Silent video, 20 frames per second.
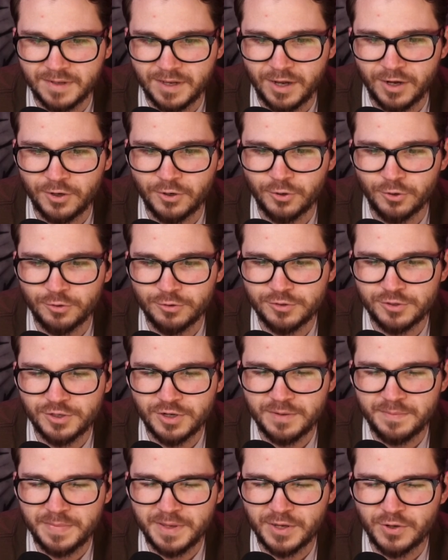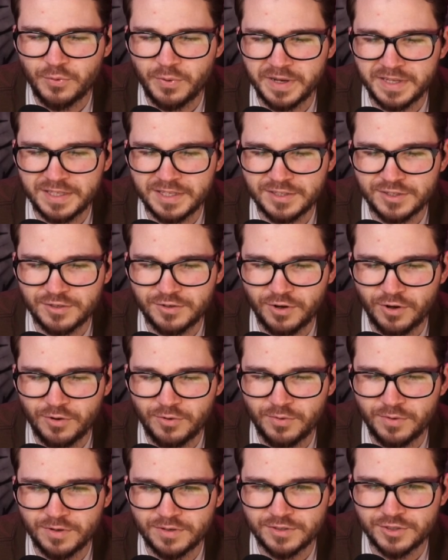A girl shouldn't be quick to
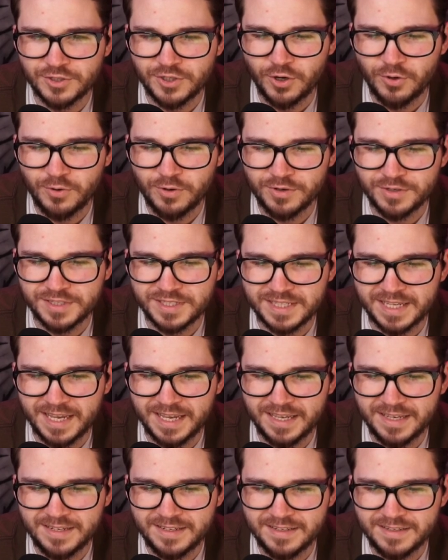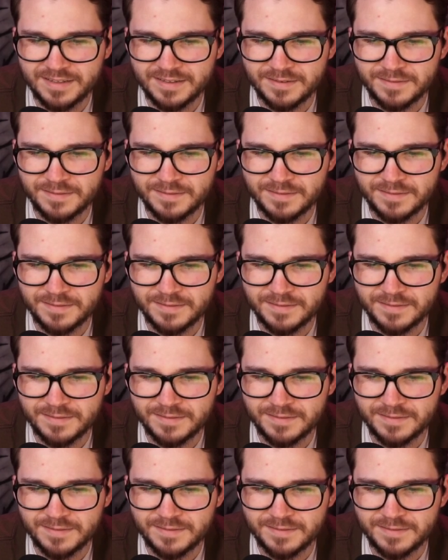sco- show her skin?